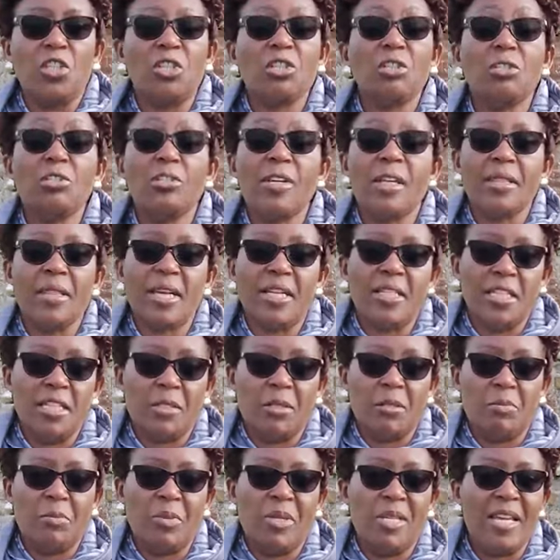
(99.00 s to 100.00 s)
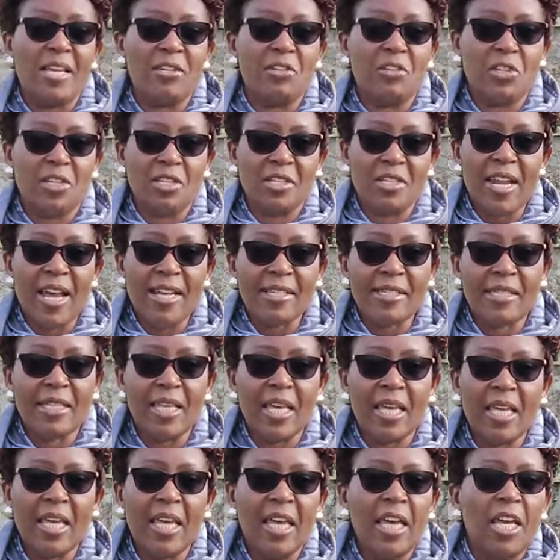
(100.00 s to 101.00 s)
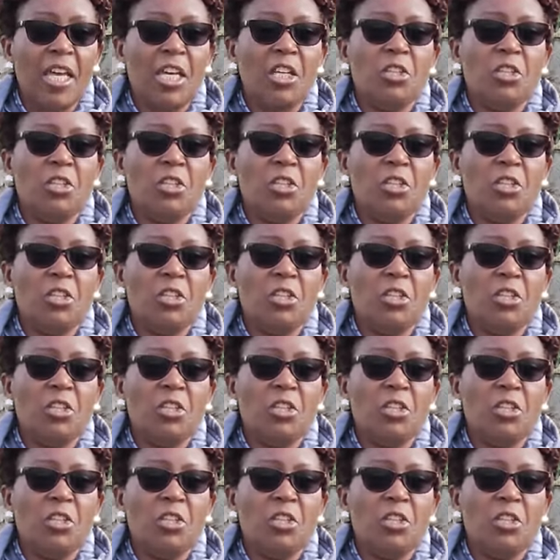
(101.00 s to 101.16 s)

children, that is pediatric nursing,